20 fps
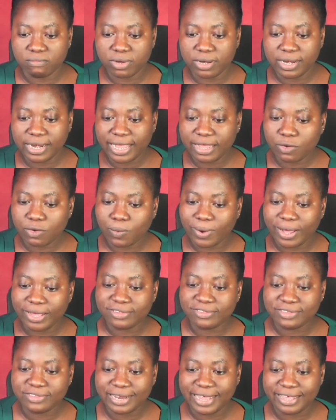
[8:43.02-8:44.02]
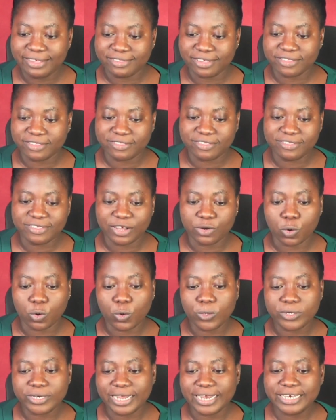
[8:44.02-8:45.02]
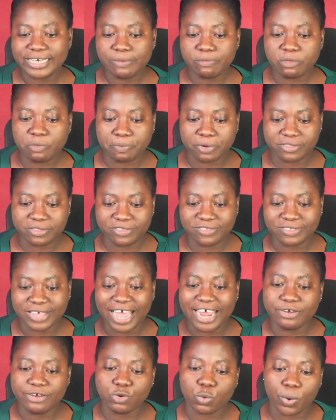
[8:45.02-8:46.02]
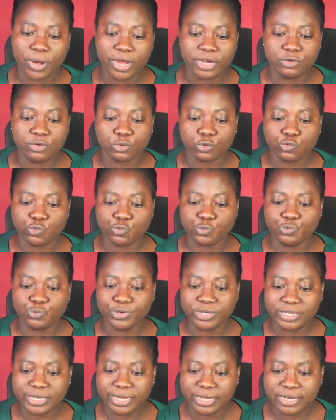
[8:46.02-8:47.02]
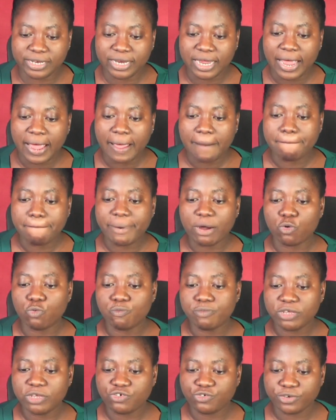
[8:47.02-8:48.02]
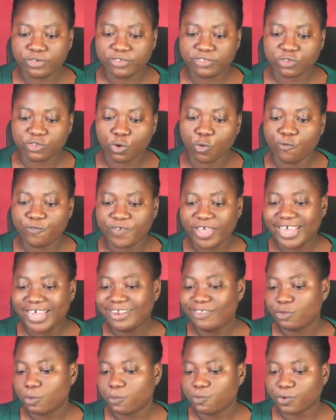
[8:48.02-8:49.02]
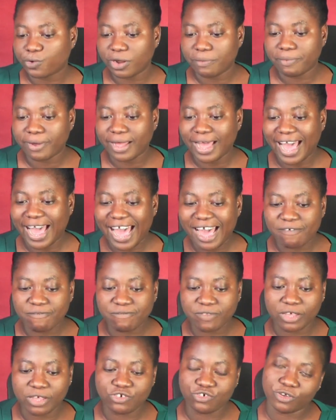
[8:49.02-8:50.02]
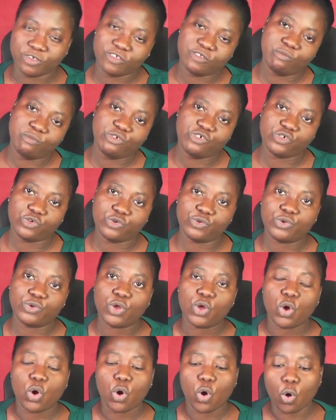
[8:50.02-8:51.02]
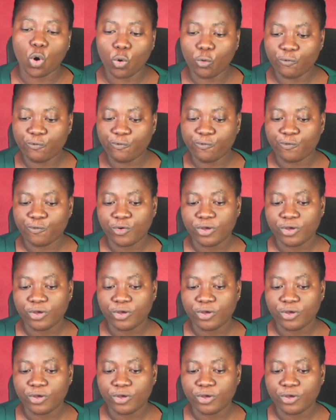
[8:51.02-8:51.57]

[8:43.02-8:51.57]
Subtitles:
Likewise, licensees and other named parties are required not to retain biometrics of any subscriber after transmission to